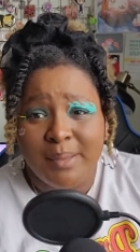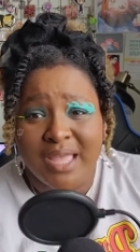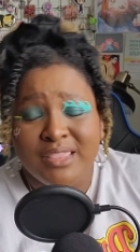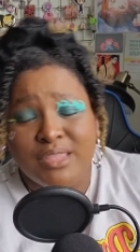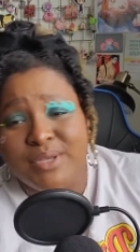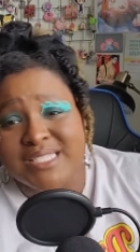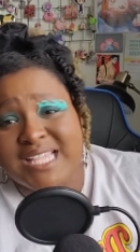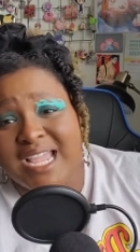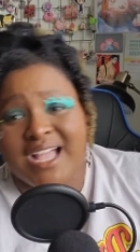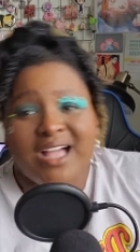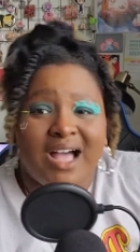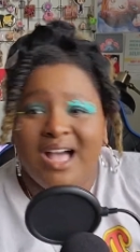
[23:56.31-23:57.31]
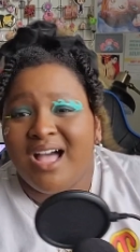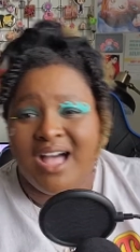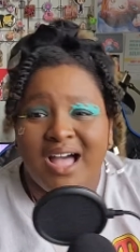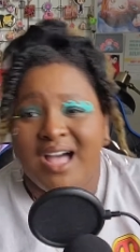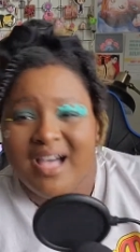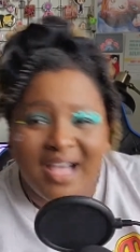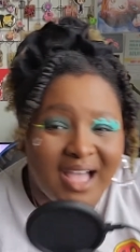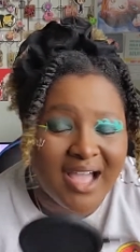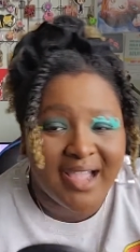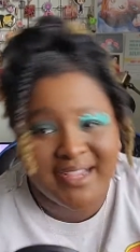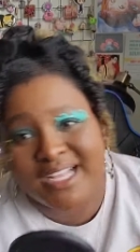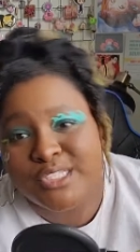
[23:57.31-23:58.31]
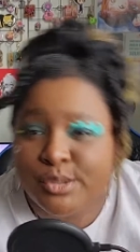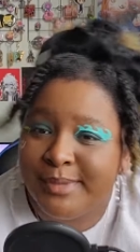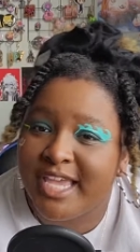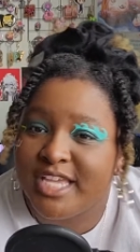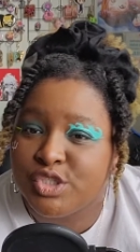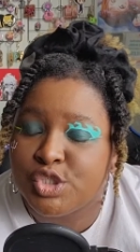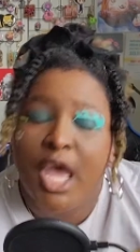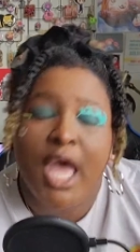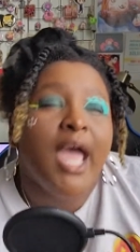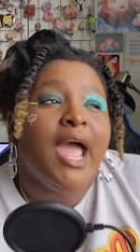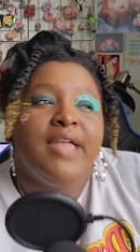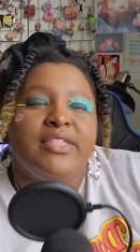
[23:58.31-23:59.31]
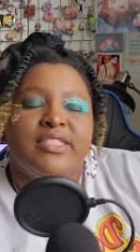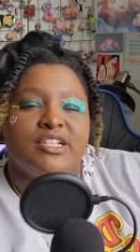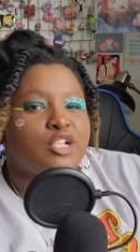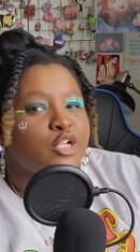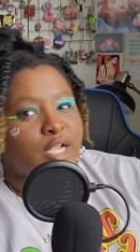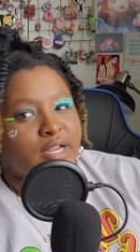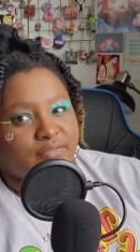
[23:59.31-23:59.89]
and Luke is like, ha ha ha ha ha, I got you, bitch. And then they start trying to